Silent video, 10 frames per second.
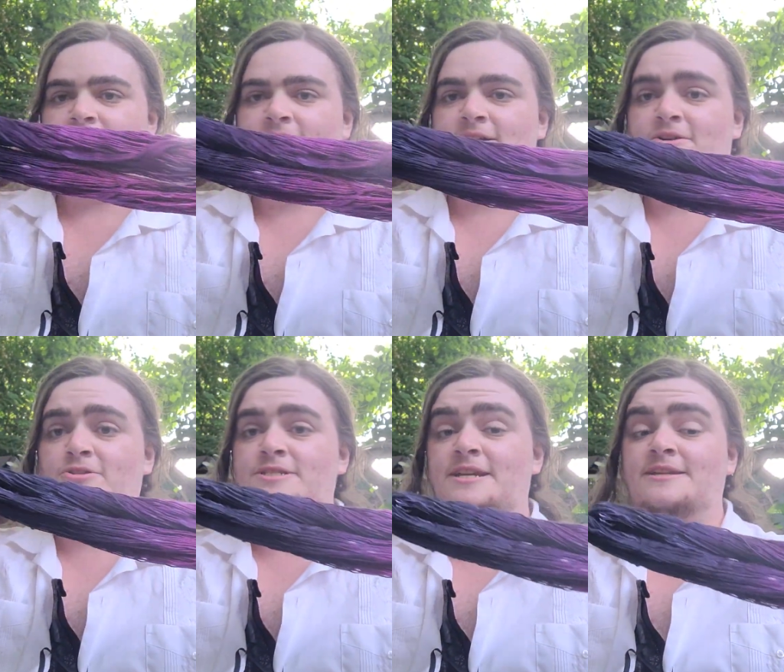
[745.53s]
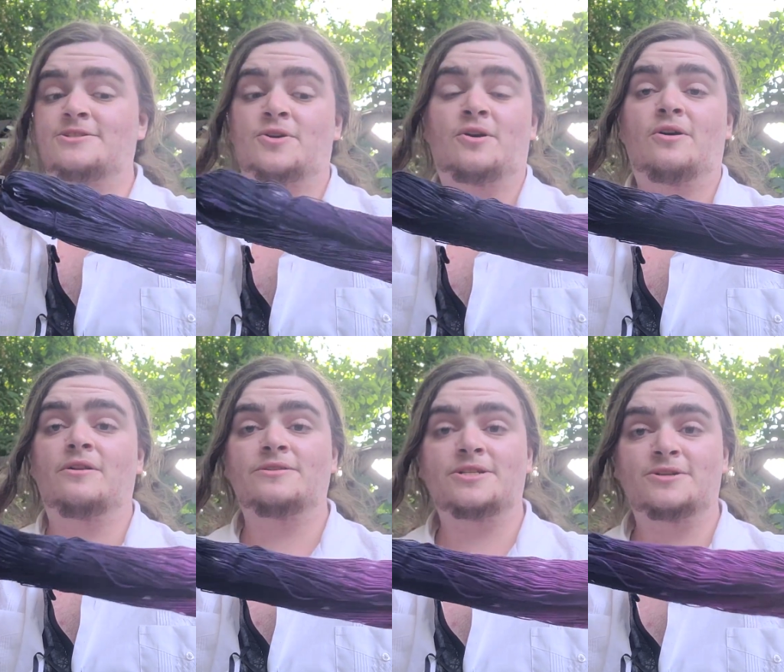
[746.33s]
The large canes are
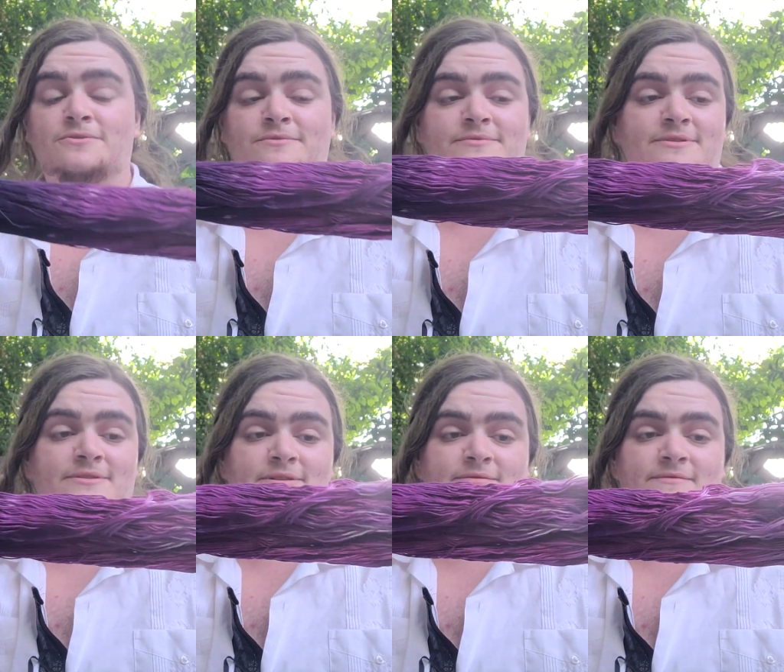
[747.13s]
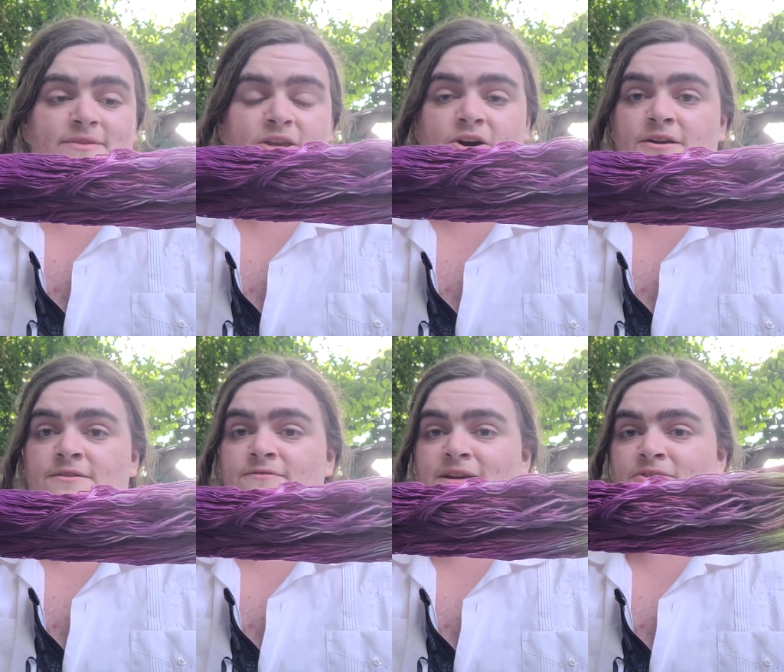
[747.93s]
also cotton
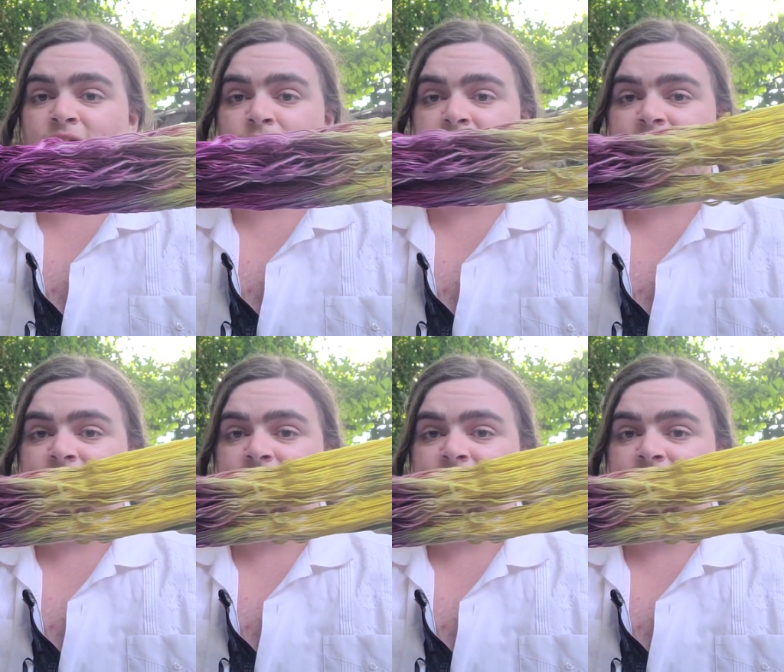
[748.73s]
fingering weight.